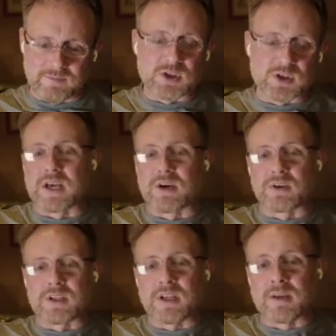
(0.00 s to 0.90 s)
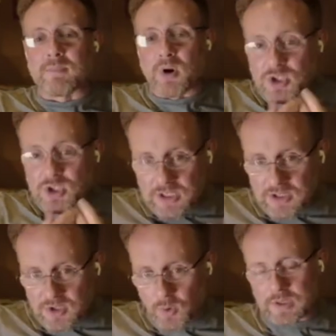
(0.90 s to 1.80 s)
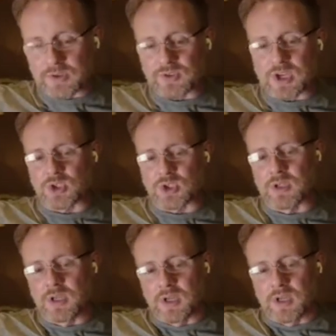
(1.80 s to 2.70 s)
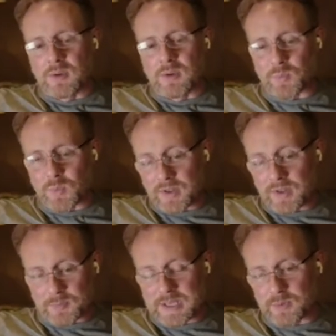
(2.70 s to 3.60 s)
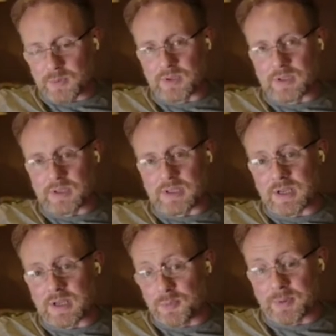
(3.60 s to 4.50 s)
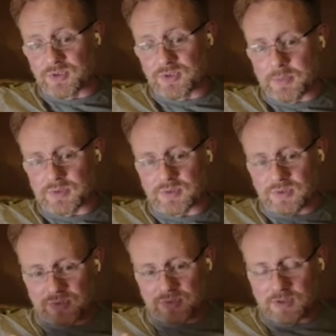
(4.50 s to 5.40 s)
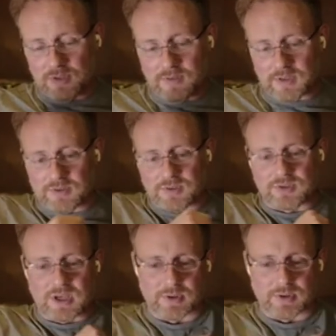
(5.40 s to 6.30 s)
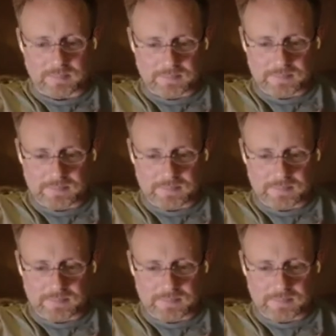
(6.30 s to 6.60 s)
functionality emerging in the organization when other people in other parts of the business discover it.